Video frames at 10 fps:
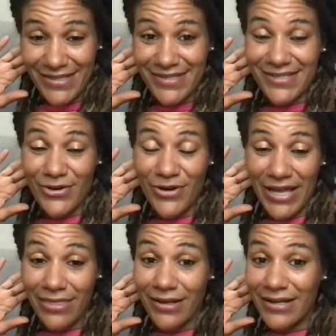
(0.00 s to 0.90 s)
so
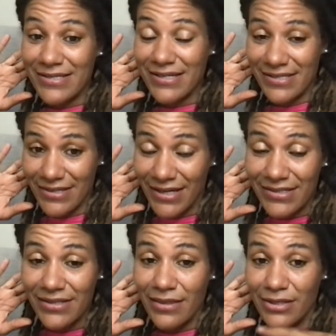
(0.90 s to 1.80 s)
i think that's an
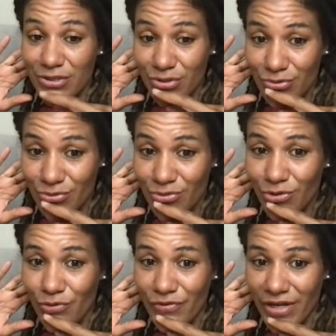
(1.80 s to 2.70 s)
exciting thing to
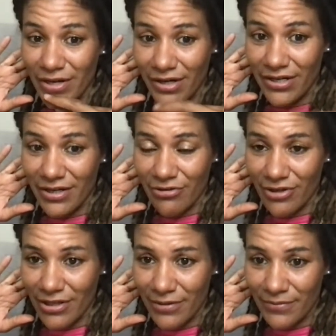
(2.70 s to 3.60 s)
do over there in
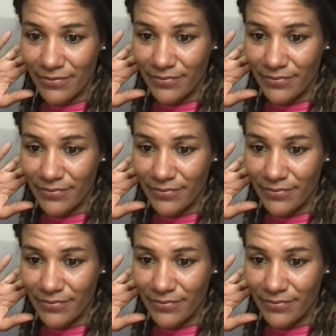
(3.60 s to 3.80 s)
negril